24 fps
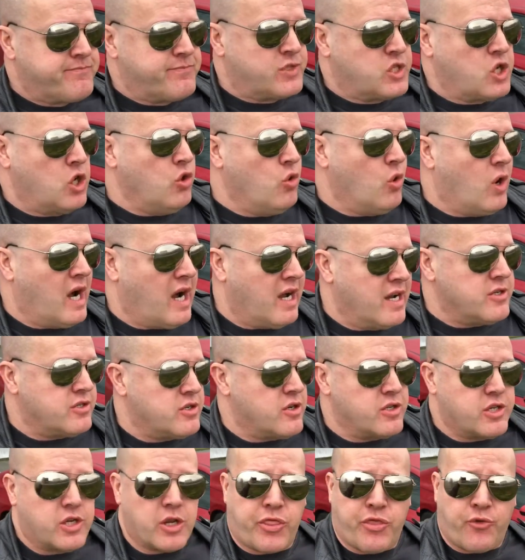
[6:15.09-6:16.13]

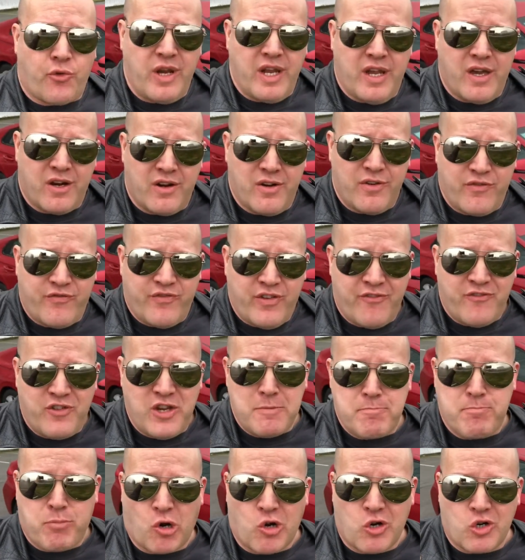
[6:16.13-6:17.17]
200 to
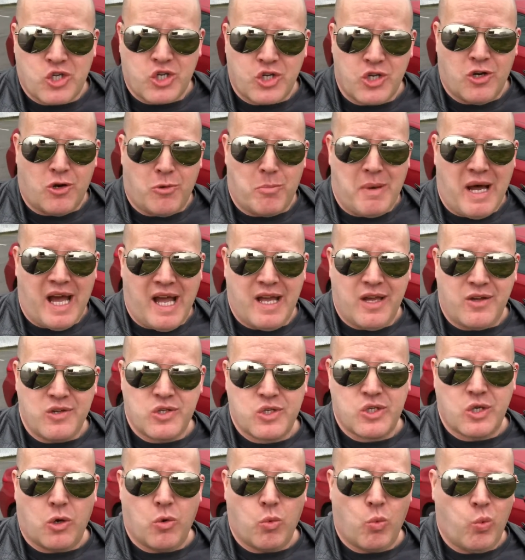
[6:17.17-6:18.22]
350 personal
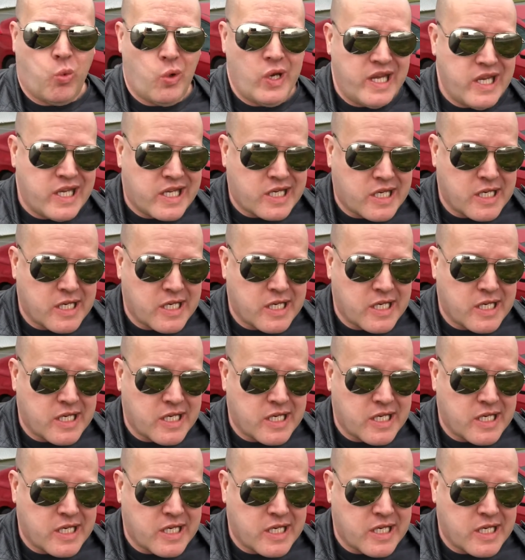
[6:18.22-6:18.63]
miles a week.